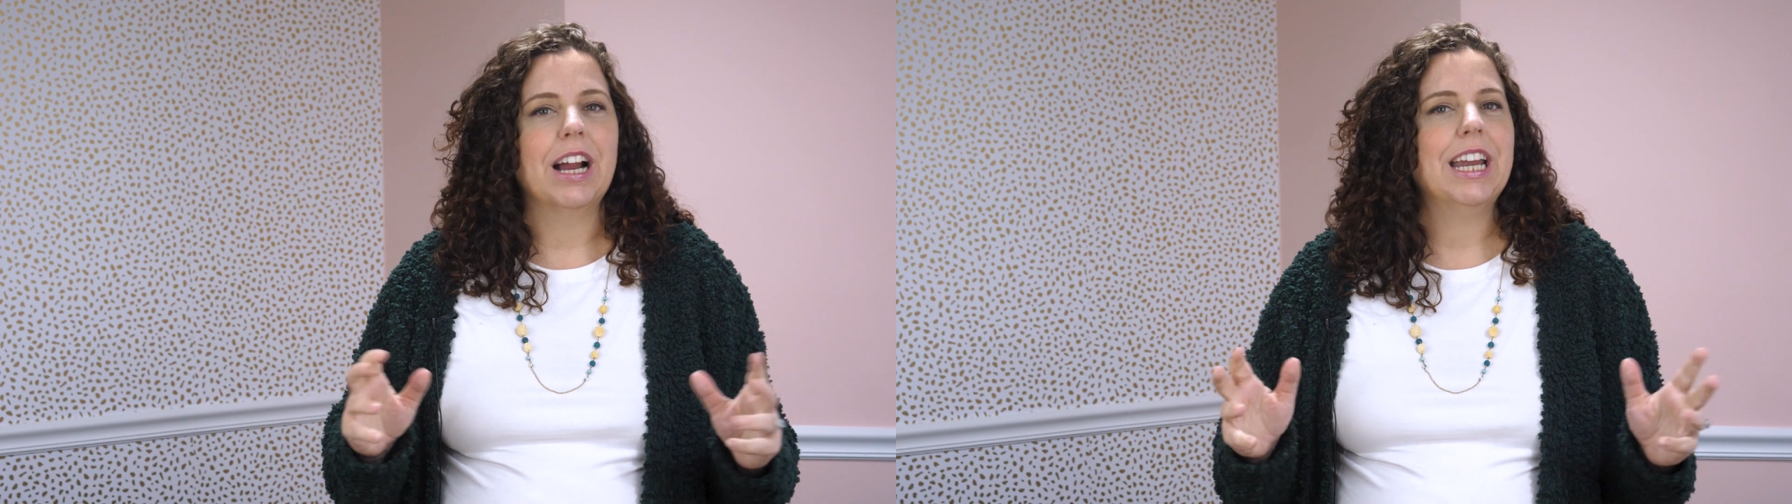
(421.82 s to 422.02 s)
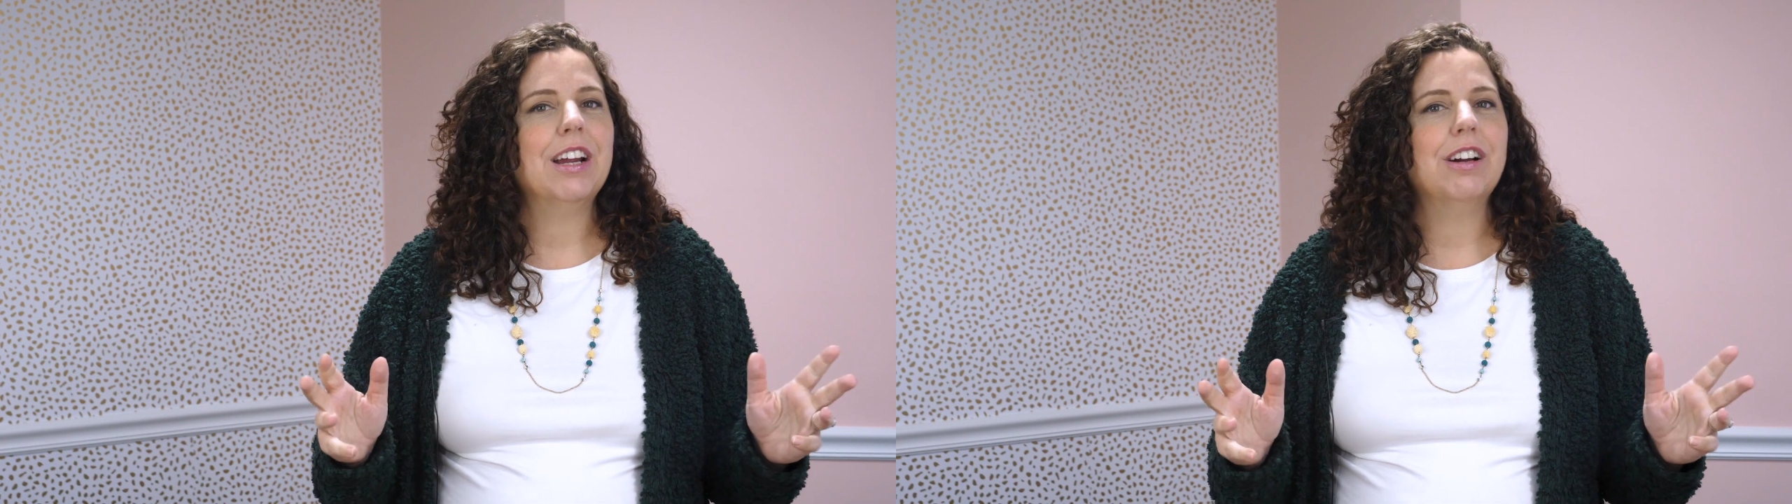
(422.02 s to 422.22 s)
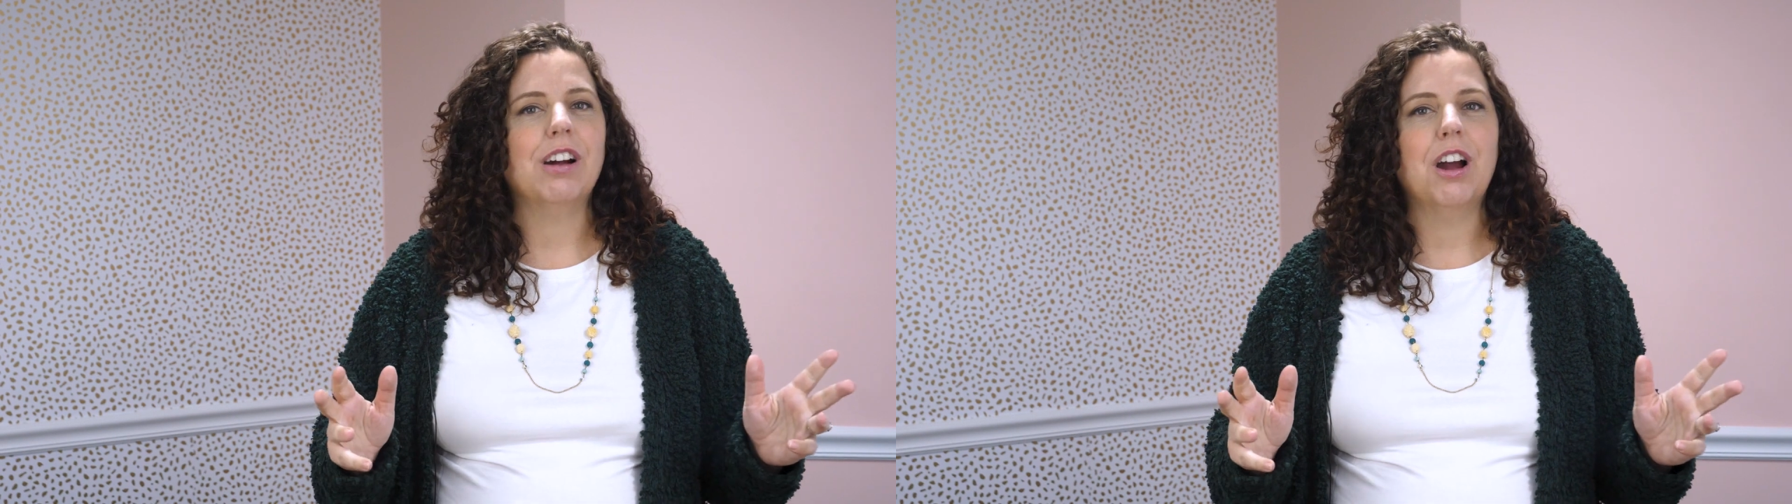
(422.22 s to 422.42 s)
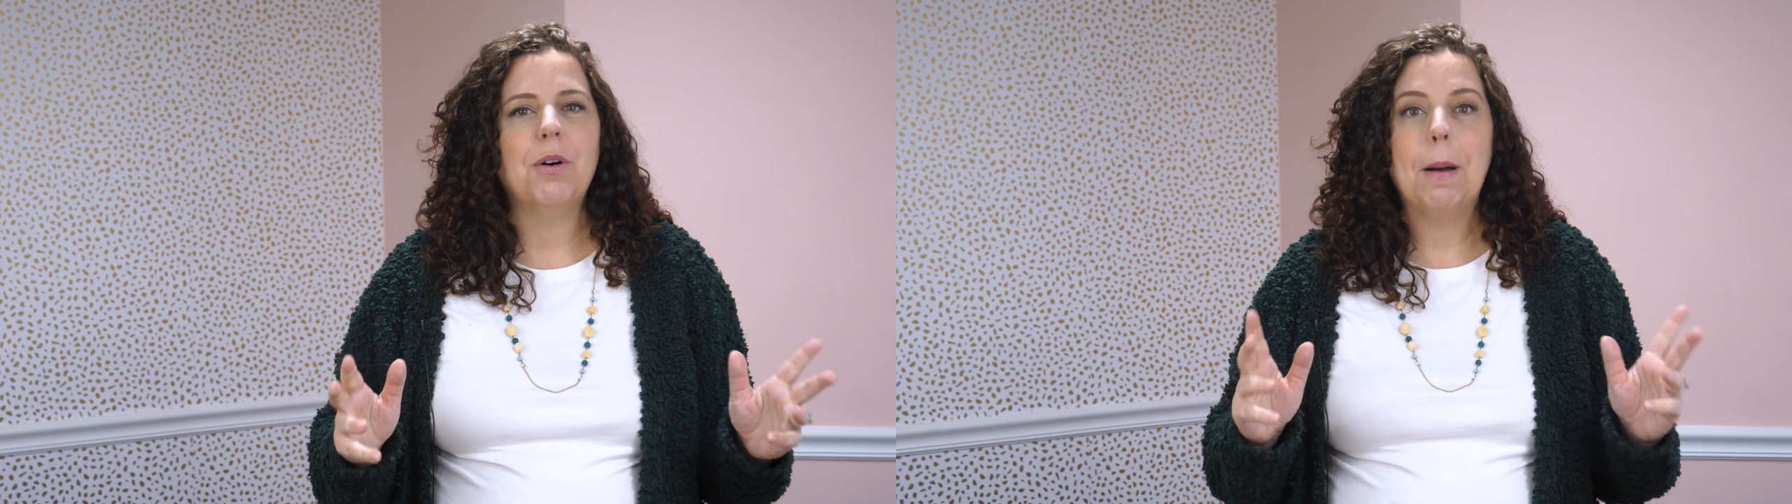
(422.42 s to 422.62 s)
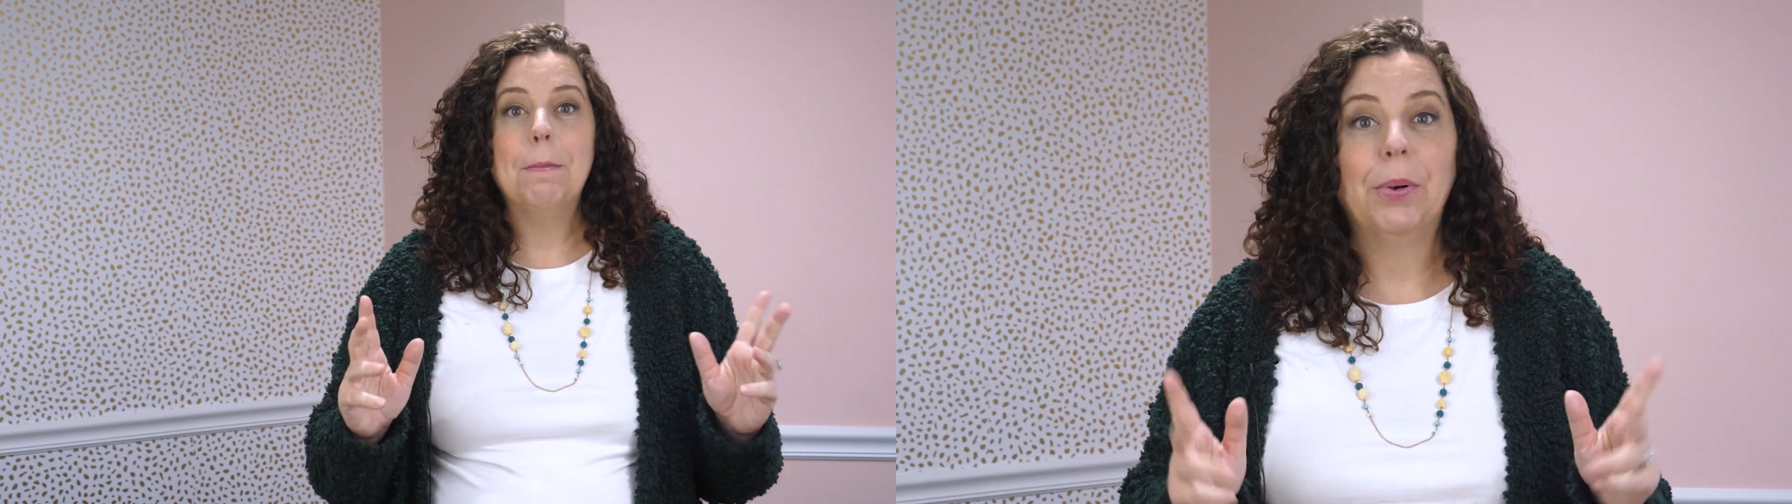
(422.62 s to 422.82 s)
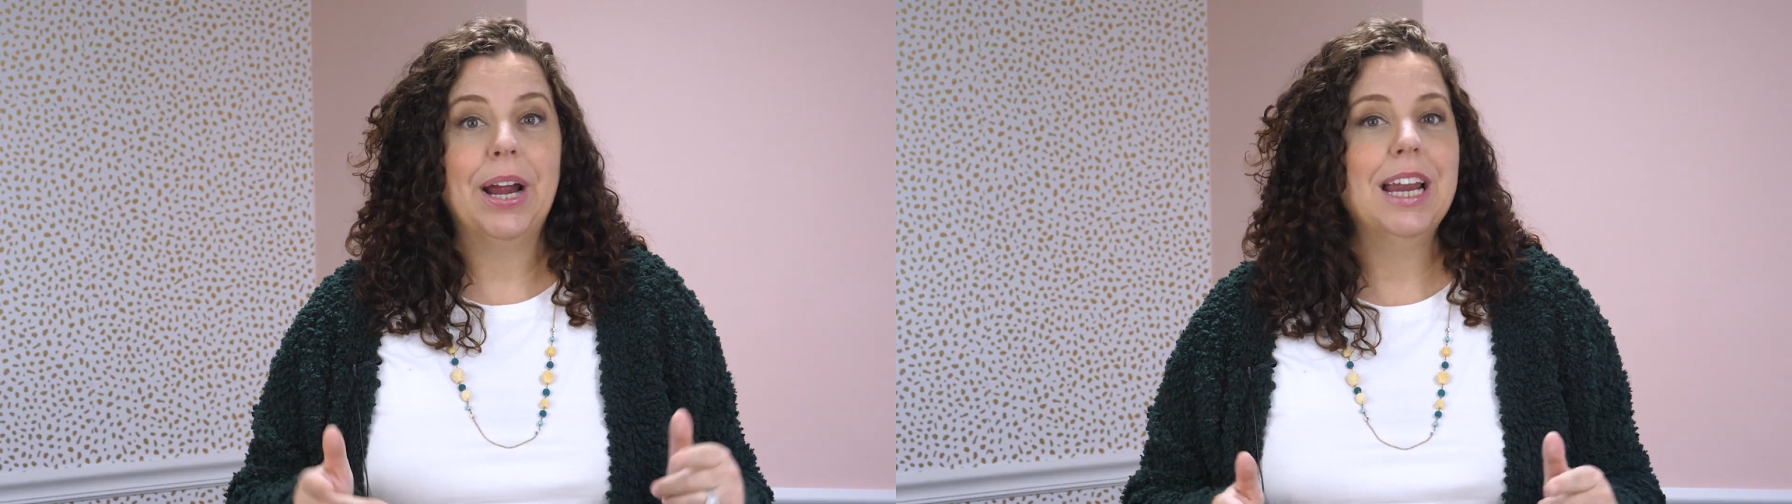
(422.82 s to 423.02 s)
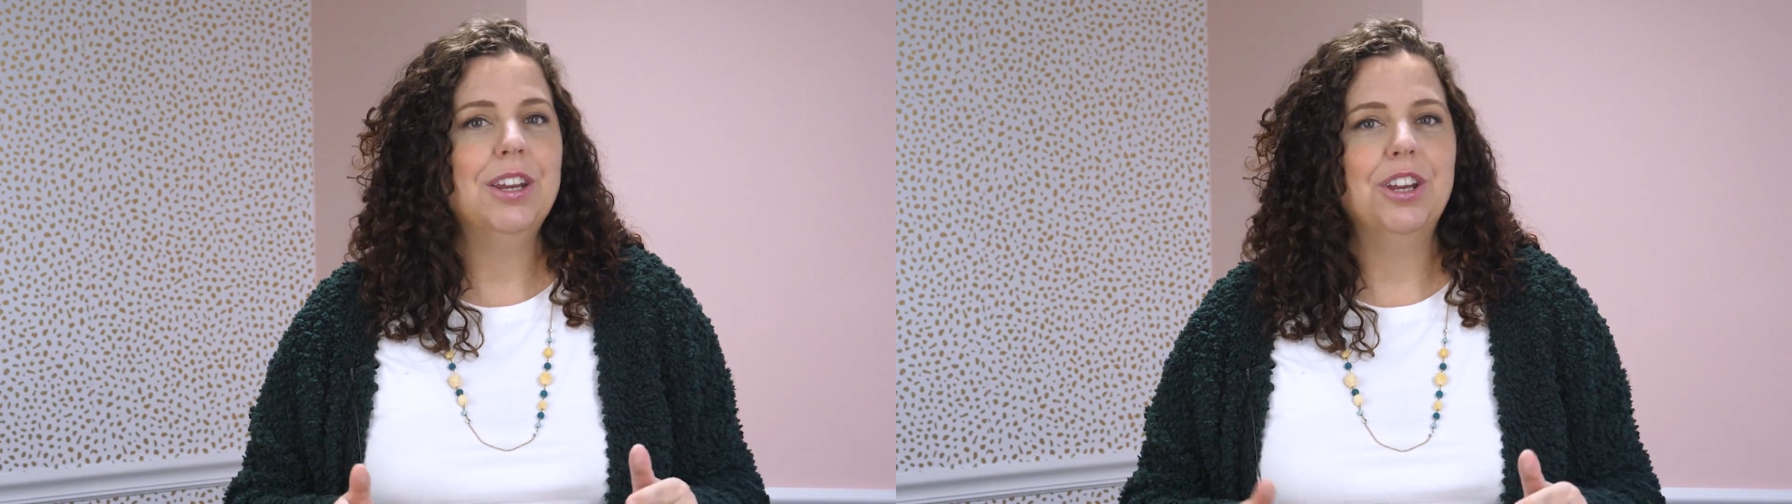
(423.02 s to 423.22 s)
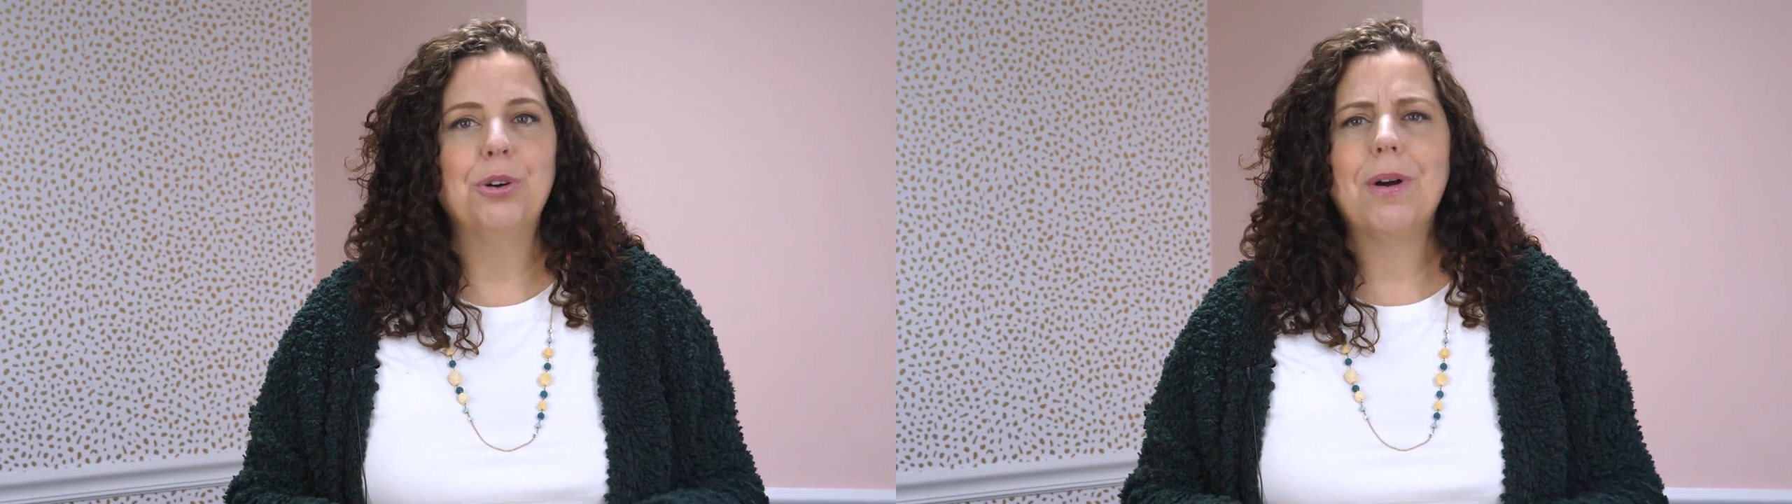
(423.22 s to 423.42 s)
ready to grow a
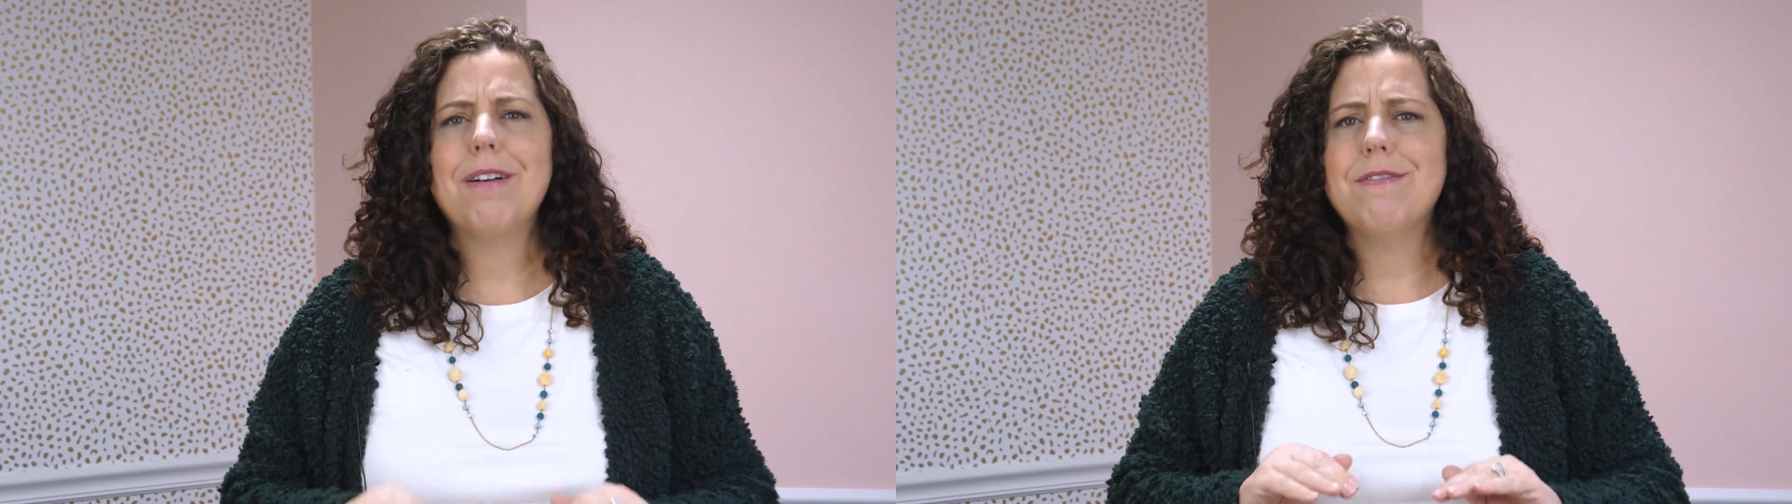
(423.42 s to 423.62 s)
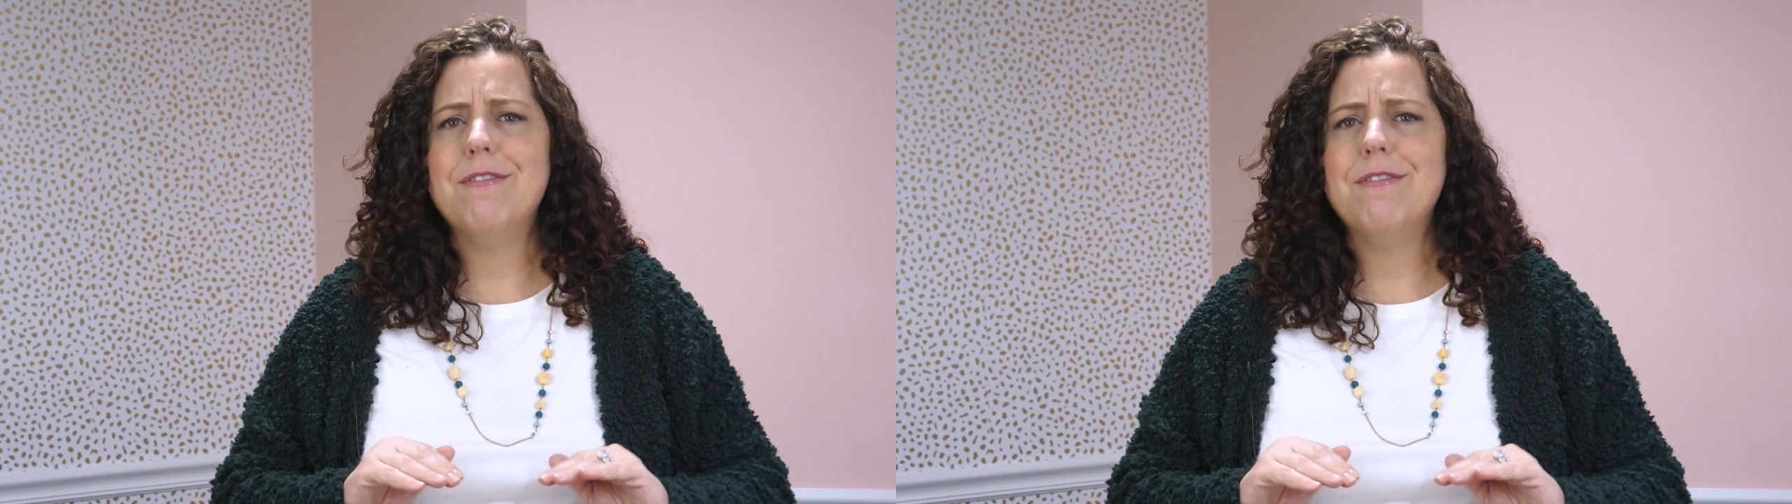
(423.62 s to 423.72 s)
brand new,